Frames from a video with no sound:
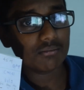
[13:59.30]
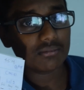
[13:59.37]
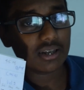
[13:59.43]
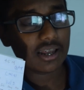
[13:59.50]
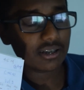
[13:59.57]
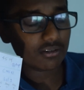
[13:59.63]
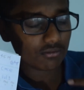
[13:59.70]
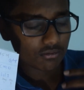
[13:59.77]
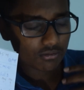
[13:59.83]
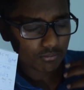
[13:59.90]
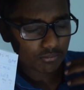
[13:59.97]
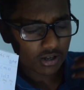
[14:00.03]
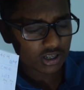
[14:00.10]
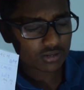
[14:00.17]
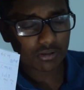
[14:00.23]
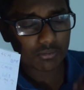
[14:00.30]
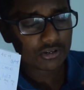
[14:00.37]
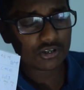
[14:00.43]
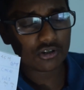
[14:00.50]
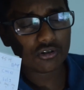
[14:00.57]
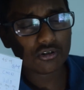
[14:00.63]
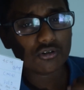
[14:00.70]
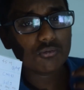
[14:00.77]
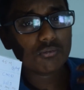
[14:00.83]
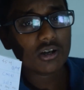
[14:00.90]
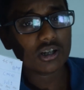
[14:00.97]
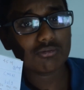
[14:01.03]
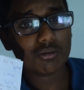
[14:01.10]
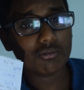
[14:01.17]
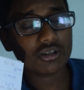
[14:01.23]
like past papers, you're going to do
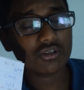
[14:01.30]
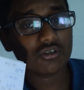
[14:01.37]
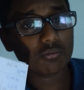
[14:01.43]
past papers for the